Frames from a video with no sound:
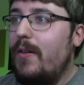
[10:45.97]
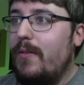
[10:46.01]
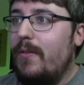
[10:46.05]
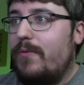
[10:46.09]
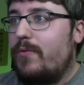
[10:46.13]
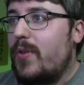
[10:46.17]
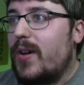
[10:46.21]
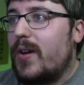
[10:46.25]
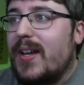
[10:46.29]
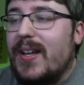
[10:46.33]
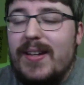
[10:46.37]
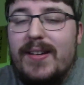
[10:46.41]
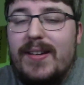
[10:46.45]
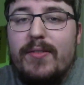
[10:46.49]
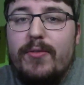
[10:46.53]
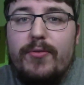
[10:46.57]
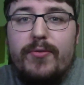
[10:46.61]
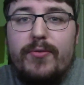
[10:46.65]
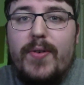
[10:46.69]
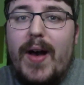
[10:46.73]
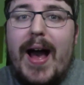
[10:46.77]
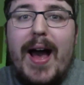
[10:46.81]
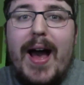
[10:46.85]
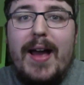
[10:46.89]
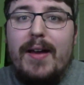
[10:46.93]
freaking
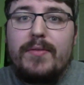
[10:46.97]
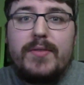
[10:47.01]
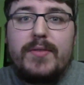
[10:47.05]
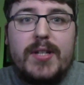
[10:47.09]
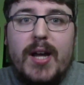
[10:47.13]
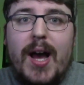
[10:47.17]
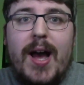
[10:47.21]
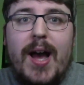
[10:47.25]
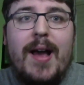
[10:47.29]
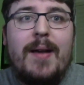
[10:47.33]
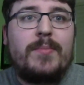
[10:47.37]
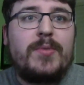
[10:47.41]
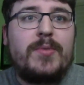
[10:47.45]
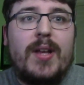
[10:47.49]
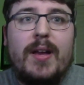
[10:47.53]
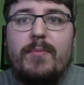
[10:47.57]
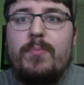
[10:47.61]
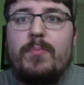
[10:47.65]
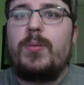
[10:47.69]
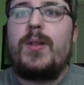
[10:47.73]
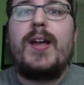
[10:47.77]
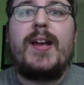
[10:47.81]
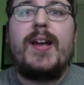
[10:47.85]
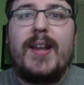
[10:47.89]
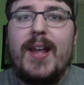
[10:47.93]
5 times I
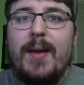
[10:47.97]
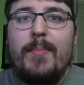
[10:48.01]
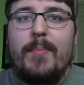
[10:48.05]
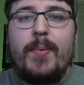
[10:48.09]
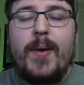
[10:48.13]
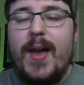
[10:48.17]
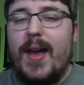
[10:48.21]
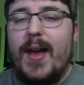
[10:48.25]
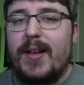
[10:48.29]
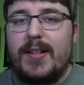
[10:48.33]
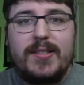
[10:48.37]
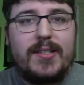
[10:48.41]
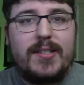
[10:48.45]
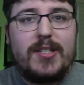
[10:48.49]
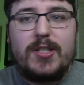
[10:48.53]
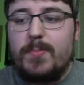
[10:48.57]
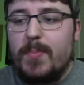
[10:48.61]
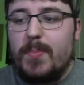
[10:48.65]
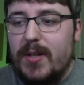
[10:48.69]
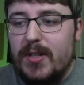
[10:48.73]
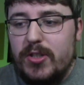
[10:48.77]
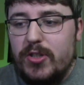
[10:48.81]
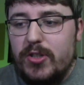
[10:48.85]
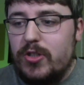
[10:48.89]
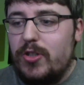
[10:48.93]
played Apex. It's
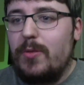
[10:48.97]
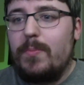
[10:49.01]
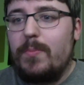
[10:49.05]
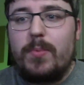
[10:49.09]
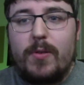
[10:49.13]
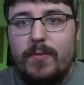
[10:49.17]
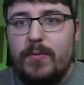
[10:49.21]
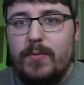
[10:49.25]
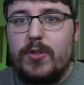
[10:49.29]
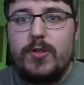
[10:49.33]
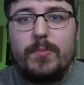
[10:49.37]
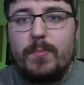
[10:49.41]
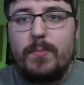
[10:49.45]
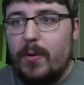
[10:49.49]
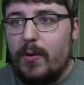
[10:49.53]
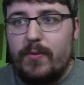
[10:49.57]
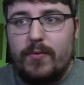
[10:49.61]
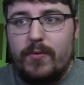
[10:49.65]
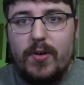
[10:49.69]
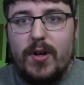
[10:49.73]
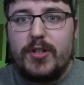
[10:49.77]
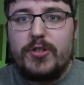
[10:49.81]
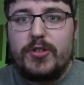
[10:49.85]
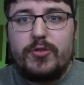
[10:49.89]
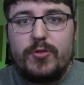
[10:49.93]
been super, super
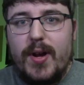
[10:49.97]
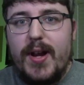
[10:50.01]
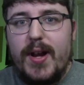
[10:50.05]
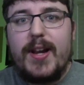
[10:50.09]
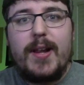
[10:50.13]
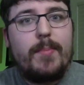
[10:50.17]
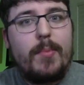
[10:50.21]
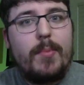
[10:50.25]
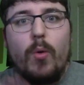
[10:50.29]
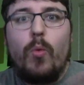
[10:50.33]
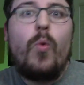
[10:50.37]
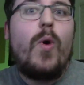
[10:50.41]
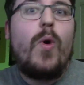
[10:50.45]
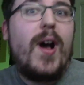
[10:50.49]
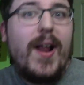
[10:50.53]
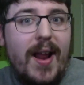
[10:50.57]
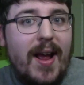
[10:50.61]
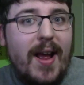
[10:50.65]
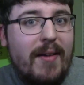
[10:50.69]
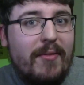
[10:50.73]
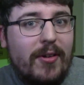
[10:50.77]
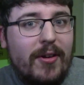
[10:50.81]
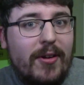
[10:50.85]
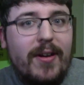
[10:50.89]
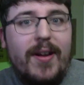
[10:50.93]
frustrating, but
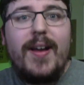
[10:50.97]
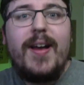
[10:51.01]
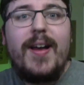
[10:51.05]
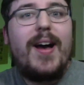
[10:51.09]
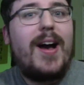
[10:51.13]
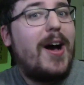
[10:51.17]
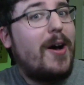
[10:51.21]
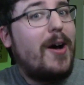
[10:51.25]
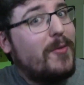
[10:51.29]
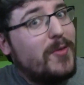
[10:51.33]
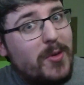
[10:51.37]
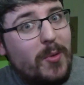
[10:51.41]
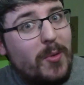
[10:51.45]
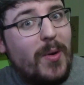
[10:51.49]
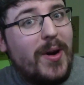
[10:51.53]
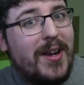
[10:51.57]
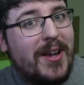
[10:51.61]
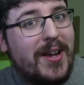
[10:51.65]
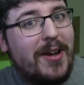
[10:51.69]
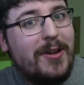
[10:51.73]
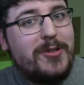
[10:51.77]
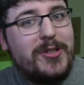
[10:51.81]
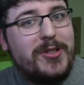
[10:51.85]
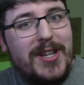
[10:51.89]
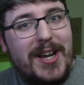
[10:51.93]
whatever. If you want to
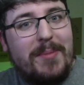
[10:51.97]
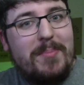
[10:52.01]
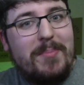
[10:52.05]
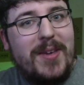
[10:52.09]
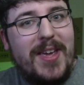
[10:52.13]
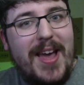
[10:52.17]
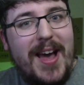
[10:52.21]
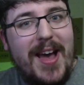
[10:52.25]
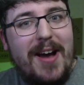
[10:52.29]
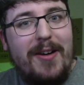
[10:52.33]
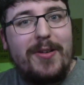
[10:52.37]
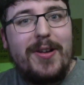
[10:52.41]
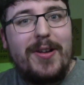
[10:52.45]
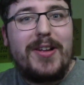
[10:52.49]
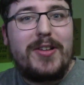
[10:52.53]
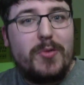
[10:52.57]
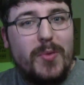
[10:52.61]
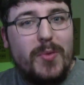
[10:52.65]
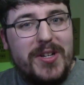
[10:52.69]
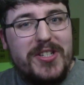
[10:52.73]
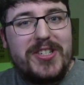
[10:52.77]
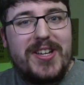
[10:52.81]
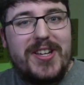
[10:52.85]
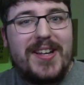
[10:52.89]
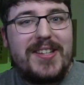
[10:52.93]
go check me out,
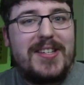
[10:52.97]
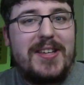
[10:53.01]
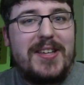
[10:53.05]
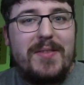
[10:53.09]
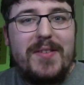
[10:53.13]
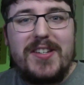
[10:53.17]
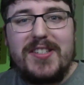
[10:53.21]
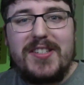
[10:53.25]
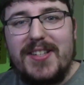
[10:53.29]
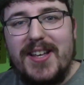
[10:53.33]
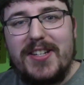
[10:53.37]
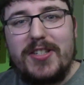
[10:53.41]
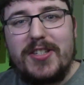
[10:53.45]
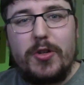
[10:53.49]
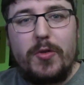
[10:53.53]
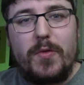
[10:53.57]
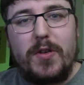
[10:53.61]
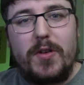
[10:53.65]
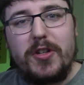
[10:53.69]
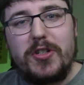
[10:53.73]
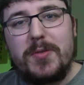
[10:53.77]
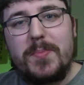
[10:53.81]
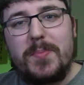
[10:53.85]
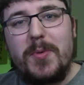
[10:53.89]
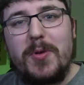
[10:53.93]

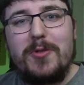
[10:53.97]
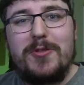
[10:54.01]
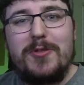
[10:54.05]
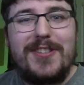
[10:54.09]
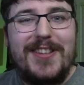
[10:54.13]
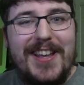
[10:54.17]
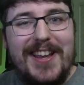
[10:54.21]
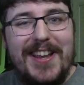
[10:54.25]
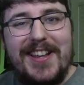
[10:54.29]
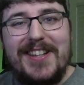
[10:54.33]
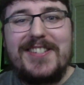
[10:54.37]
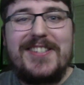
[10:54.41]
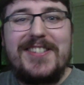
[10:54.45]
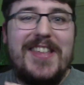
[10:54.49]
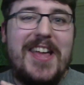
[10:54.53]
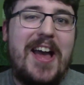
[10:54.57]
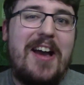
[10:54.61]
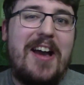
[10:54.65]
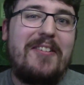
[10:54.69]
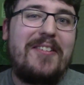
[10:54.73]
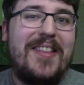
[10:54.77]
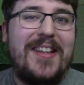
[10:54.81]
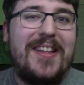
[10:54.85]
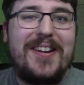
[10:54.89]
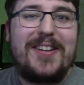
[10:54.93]
twitch.tv/therealspoons, link is
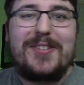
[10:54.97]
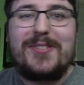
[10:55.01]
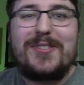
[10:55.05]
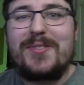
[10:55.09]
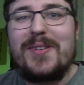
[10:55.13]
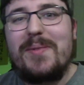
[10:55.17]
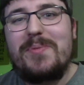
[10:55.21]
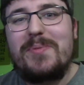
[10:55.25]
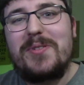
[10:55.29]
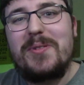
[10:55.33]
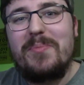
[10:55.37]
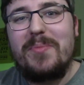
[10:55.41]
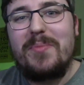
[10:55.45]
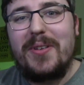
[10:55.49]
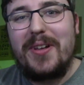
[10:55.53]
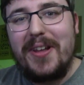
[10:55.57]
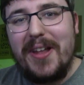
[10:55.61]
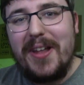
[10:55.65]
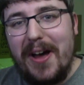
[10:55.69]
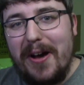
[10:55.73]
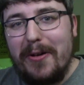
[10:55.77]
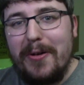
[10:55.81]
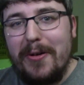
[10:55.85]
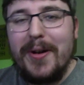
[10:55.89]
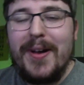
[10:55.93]
down in the description
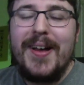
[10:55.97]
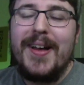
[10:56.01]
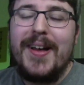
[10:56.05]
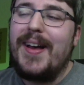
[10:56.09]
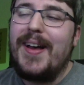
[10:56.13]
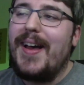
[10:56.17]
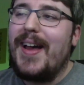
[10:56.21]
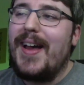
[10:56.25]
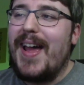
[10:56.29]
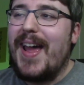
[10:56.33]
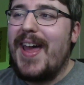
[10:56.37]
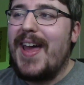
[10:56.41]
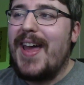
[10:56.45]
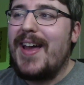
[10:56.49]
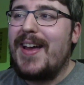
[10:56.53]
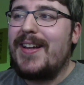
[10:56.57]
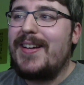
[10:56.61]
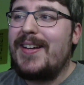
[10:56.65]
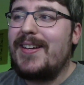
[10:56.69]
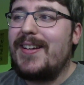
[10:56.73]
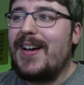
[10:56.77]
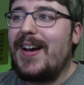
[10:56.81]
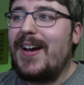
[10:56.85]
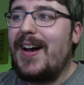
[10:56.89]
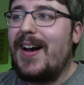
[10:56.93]
below.
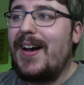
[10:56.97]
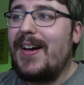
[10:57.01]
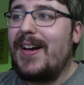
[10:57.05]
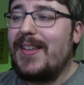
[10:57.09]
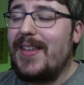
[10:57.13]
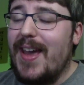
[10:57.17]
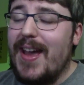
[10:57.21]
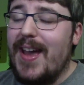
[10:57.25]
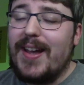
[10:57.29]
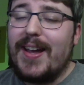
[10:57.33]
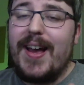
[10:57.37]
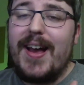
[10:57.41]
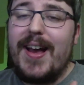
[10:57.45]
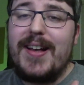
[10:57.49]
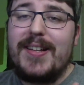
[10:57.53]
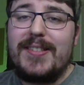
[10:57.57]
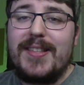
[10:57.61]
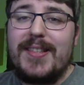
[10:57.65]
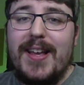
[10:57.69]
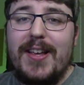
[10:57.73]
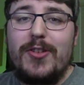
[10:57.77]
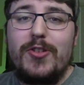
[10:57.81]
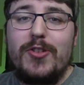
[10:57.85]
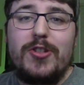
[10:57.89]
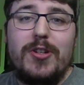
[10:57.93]
And yeah, guys,
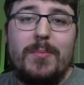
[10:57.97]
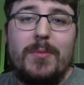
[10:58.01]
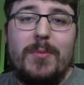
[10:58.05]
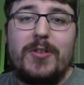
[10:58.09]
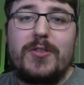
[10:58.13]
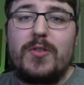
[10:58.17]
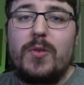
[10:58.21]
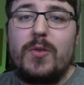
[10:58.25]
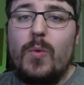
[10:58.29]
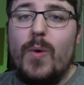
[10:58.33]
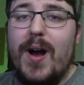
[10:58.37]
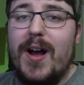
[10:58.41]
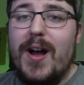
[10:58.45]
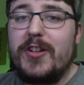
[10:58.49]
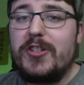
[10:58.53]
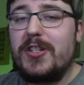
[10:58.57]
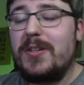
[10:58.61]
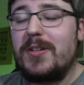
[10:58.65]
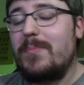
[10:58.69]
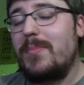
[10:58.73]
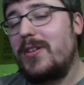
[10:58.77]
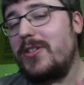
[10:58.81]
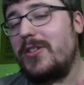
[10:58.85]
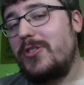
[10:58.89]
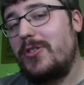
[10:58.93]
thank you so much for
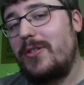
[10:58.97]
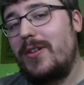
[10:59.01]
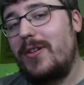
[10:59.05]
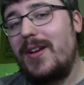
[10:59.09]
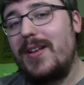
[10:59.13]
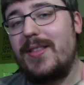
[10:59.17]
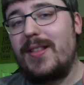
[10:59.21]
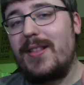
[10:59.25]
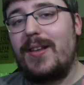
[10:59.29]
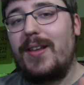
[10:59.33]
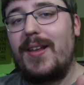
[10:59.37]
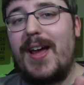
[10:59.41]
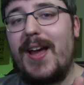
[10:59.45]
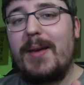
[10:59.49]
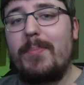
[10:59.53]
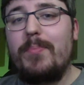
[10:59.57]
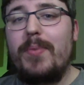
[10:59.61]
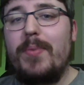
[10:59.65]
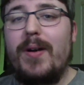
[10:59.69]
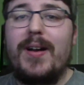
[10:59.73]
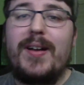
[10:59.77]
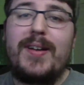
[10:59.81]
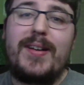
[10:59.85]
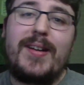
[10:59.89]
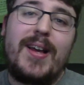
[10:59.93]
watching. Be sure to hit the like
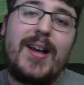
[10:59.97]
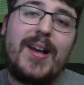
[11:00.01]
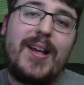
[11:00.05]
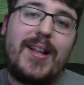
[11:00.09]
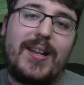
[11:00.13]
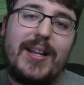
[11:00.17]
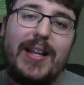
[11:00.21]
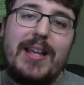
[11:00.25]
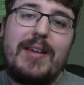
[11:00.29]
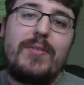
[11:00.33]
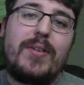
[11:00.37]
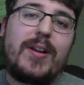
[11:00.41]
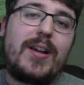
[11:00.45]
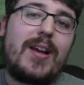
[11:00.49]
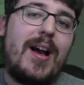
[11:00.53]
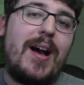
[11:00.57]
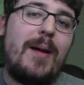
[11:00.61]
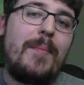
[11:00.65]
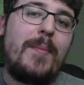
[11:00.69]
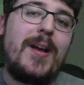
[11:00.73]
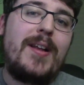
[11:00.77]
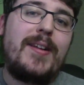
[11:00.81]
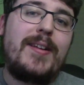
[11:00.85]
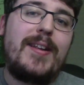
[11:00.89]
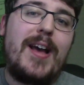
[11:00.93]
button, leave a
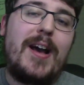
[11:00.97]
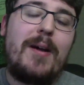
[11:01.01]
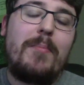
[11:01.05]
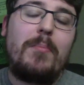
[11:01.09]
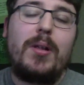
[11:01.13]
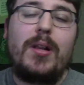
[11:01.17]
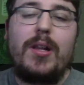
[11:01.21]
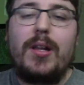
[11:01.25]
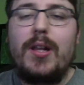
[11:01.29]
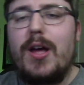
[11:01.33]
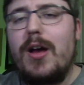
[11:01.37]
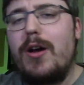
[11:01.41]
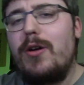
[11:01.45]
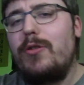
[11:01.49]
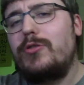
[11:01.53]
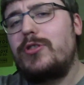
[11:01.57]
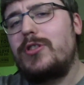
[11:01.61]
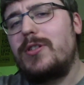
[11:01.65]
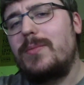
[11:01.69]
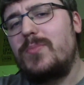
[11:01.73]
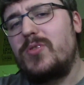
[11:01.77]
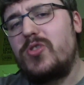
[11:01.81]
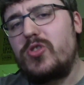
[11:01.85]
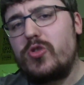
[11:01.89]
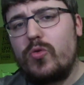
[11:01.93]
comment down below,
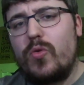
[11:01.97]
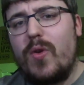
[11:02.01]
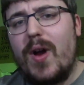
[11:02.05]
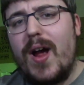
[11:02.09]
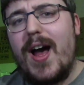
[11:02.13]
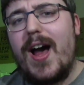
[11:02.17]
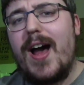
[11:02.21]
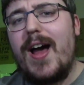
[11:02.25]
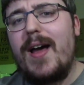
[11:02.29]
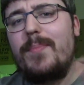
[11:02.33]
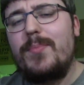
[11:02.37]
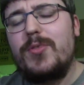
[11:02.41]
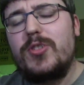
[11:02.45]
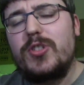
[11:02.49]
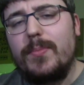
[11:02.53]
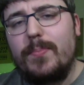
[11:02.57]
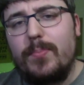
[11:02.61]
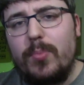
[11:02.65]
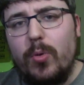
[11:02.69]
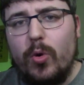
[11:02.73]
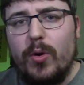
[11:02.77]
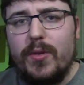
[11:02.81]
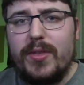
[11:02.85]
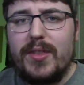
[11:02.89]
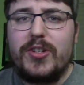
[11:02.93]
subscribe,
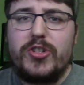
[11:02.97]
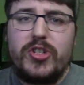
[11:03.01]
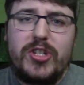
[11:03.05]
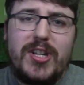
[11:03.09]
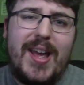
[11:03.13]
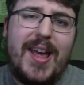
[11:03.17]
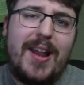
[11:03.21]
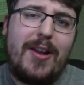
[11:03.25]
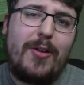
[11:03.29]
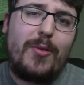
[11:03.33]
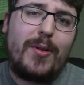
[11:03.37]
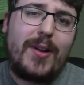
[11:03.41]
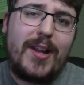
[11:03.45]
support the channel. It